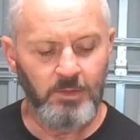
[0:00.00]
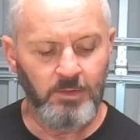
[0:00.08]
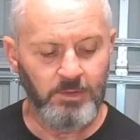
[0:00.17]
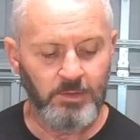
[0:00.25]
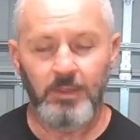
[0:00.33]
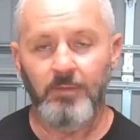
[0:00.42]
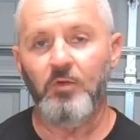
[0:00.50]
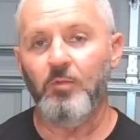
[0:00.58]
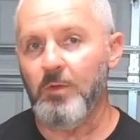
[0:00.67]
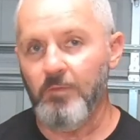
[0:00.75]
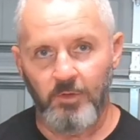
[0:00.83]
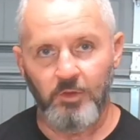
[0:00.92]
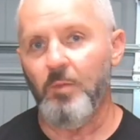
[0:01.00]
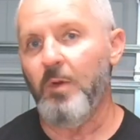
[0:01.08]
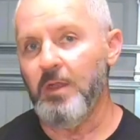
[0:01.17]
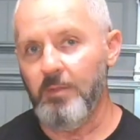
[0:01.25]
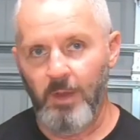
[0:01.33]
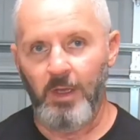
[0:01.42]
so you'd have to refund your
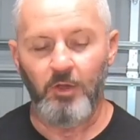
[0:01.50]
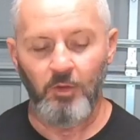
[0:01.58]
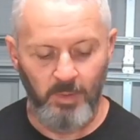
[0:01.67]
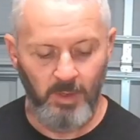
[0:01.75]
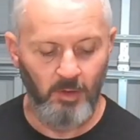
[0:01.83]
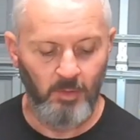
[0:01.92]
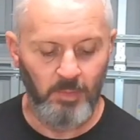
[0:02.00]
money and buy another pair.